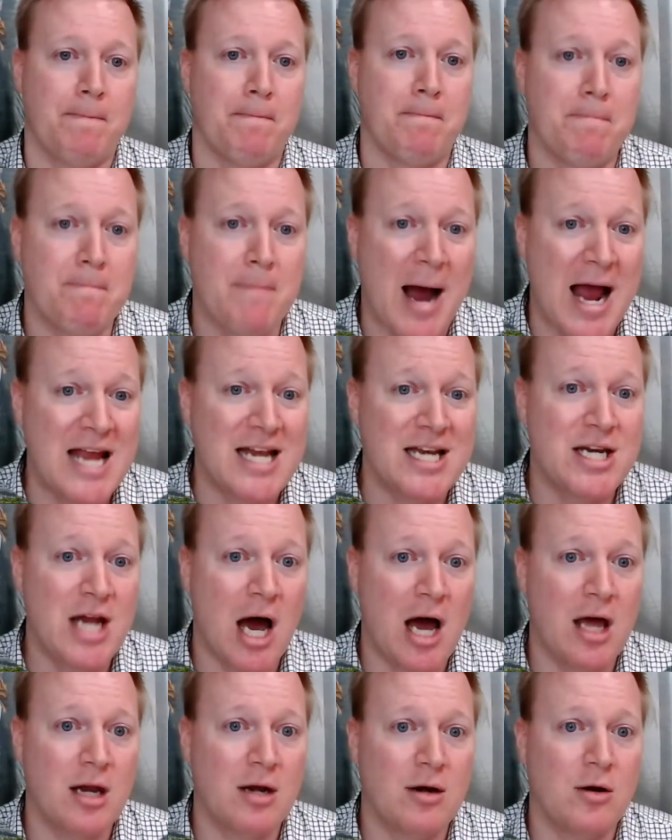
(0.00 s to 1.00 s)
might
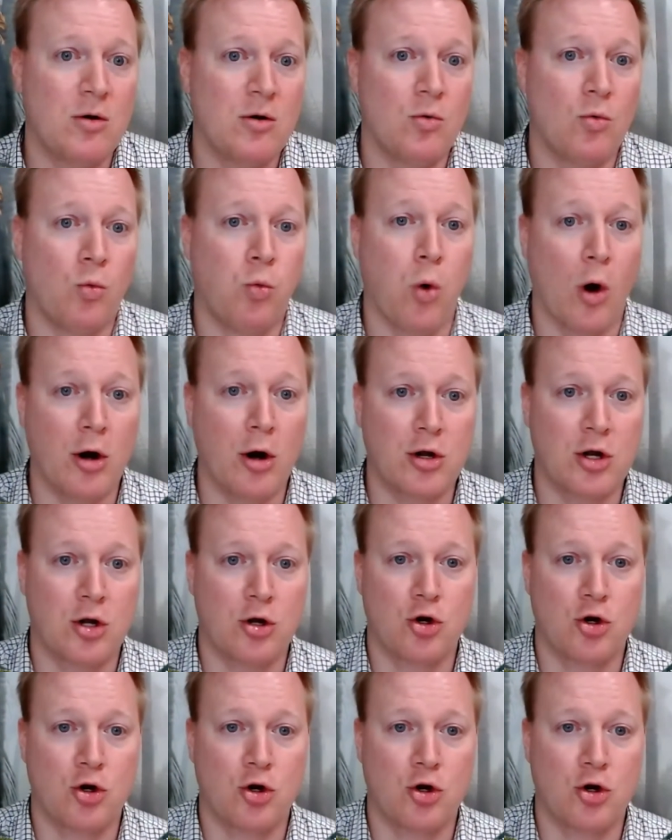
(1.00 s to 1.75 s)
not work